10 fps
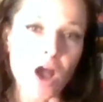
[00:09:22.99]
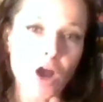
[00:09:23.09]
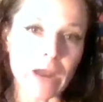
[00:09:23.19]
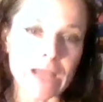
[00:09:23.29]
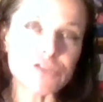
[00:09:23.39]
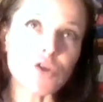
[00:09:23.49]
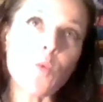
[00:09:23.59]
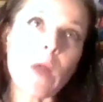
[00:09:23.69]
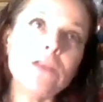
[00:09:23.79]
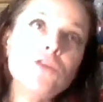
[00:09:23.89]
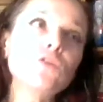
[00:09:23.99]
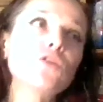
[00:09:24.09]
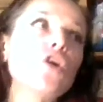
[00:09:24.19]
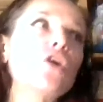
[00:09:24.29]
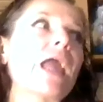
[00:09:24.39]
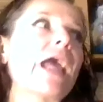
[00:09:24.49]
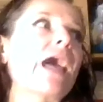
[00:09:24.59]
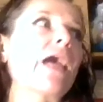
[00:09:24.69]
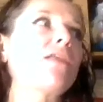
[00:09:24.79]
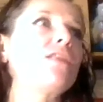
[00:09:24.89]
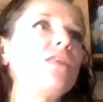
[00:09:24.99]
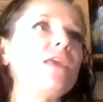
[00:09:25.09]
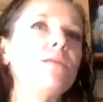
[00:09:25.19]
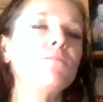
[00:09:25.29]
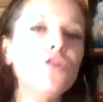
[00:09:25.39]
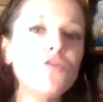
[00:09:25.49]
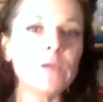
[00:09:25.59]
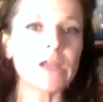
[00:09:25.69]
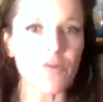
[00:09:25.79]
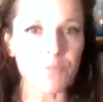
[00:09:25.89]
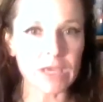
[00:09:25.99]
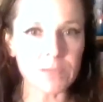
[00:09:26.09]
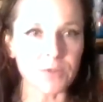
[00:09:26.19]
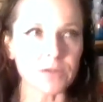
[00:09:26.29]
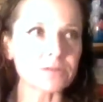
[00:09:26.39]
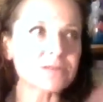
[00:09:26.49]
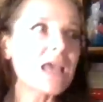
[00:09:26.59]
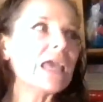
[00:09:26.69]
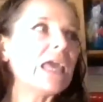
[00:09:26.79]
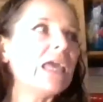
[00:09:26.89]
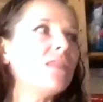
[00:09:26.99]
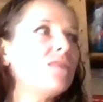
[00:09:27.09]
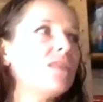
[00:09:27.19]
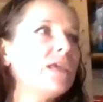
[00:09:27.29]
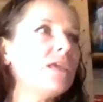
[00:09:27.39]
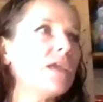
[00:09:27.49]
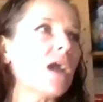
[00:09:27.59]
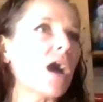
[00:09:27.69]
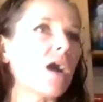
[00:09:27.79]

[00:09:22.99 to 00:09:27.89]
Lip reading: All right. So when you look at the movement of peoples in the